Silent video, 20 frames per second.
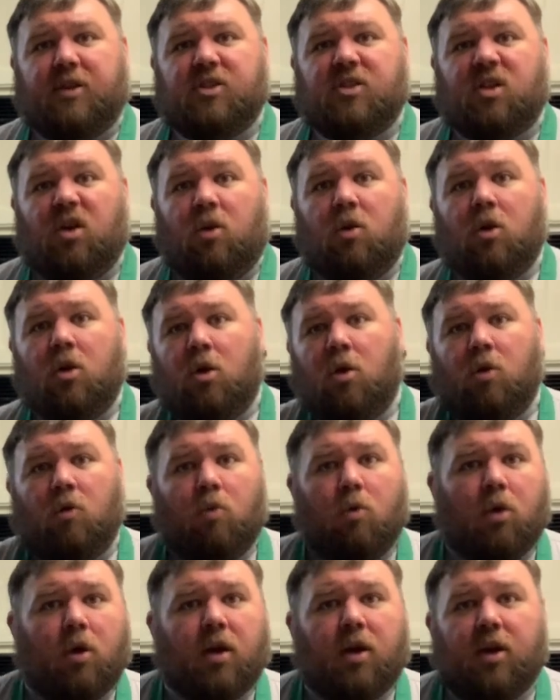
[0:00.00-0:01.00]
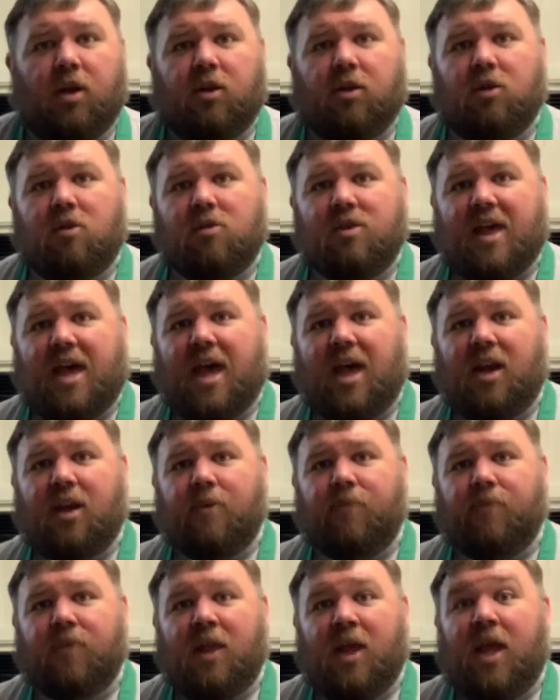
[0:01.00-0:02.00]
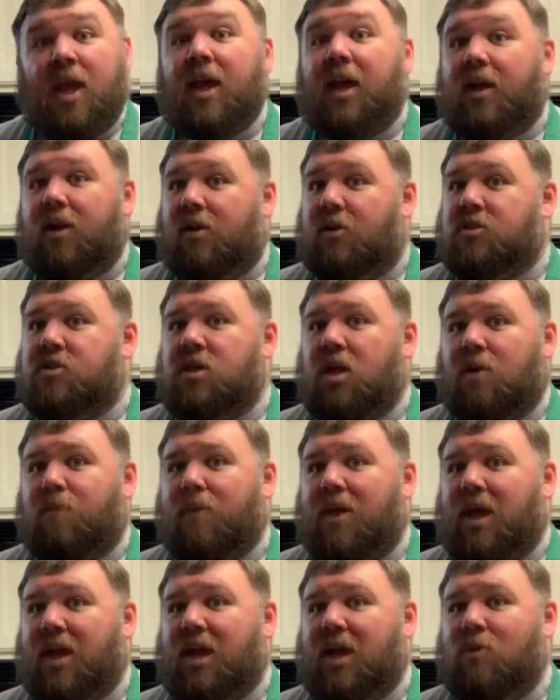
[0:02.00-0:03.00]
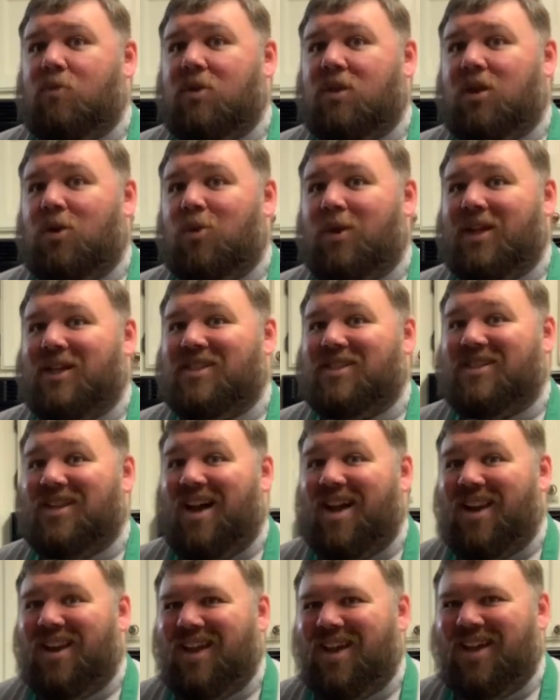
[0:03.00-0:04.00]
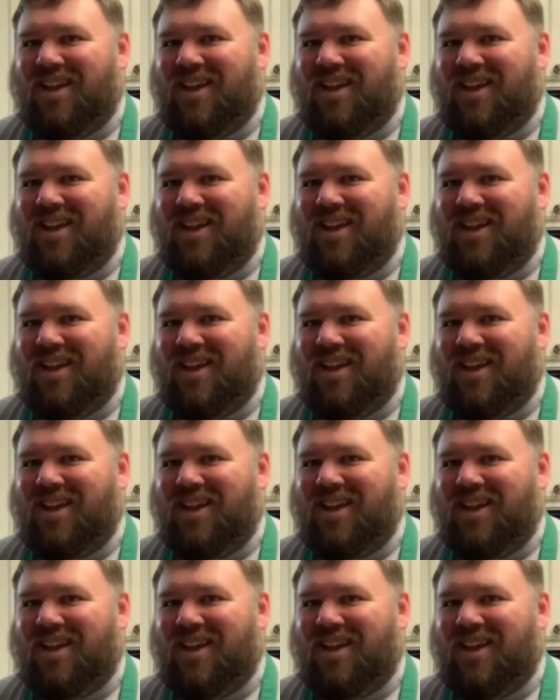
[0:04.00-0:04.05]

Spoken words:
So we're gonna do that, and I'll check back in with you when it's done.